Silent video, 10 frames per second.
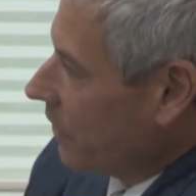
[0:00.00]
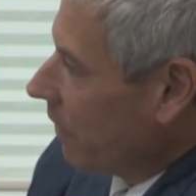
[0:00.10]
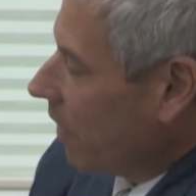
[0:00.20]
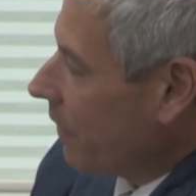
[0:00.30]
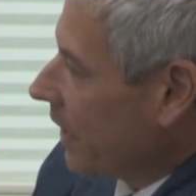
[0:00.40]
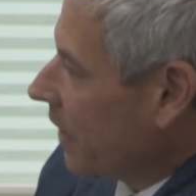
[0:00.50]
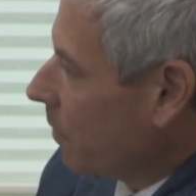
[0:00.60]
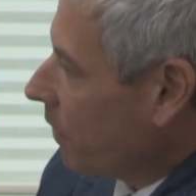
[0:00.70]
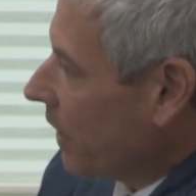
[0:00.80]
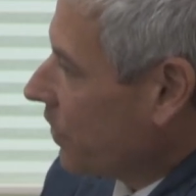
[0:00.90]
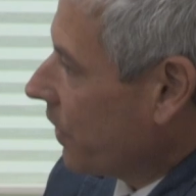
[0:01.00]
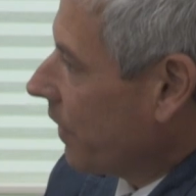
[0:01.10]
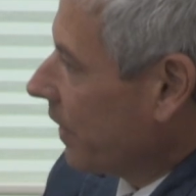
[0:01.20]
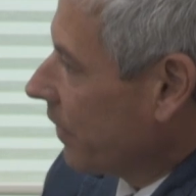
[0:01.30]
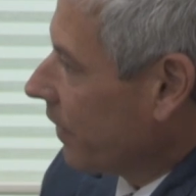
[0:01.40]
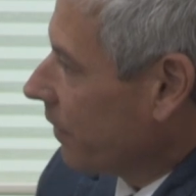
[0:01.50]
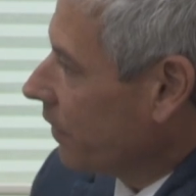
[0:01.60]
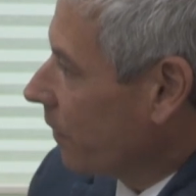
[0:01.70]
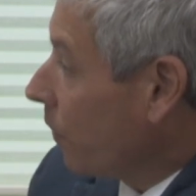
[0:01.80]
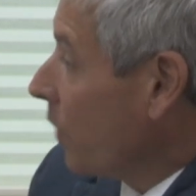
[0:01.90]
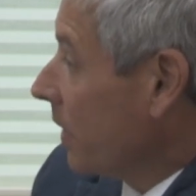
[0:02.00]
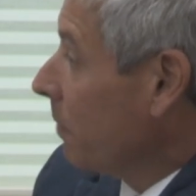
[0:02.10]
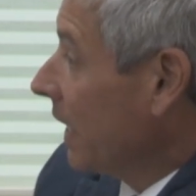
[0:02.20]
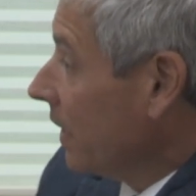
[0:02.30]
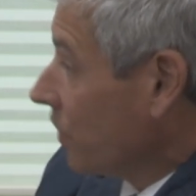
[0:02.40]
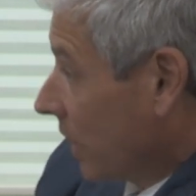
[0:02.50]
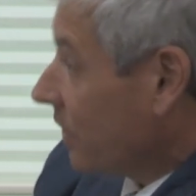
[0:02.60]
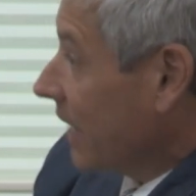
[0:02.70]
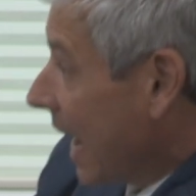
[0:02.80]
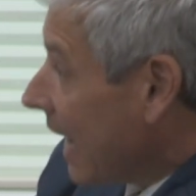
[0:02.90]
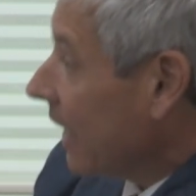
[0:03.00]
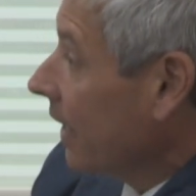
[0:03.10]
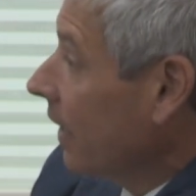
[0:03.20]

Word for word: They're already under pressure under the, the 40B, just at